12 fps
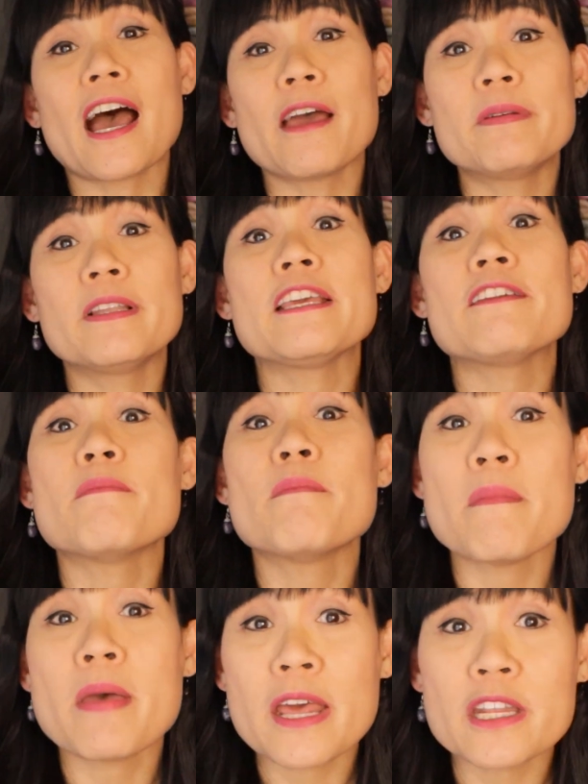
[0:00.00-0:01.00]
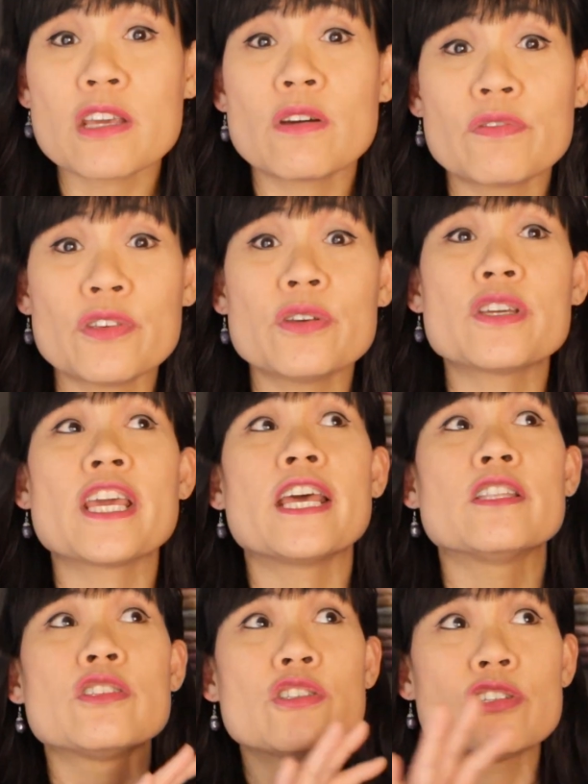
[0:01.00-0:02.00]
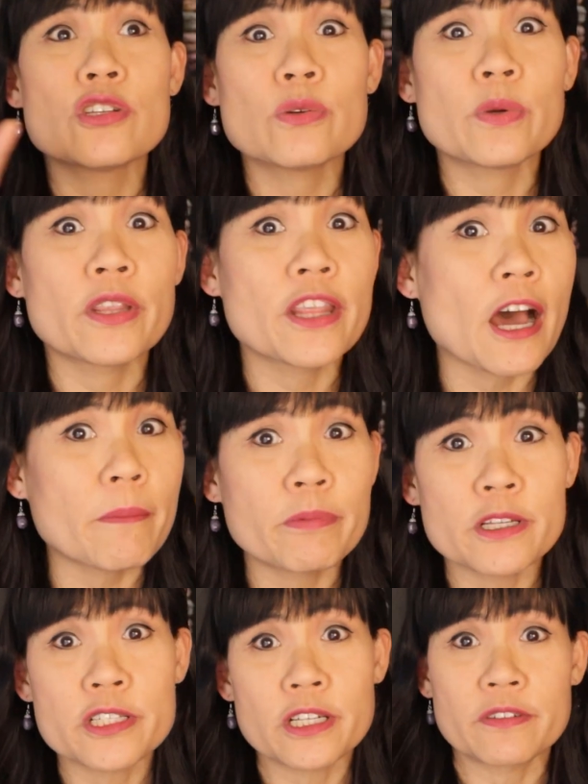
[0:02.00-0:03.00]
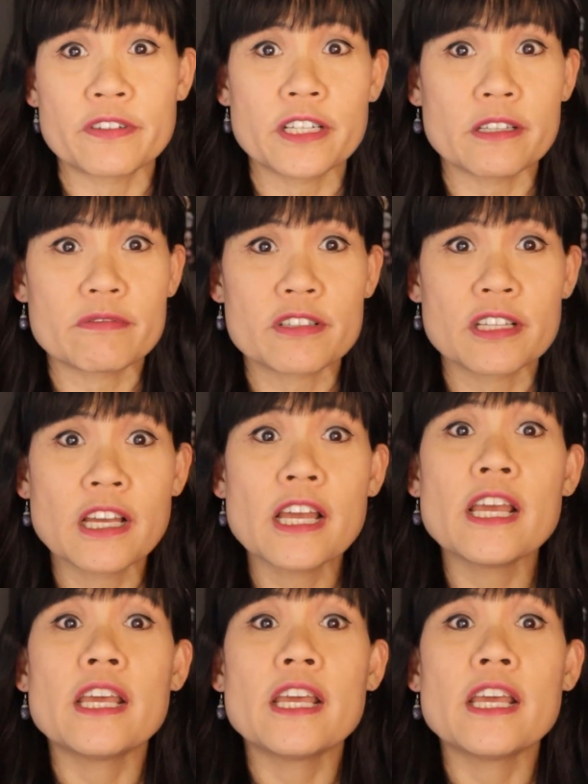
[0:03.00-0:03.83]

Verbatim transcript: I believe many of you can do without preservatives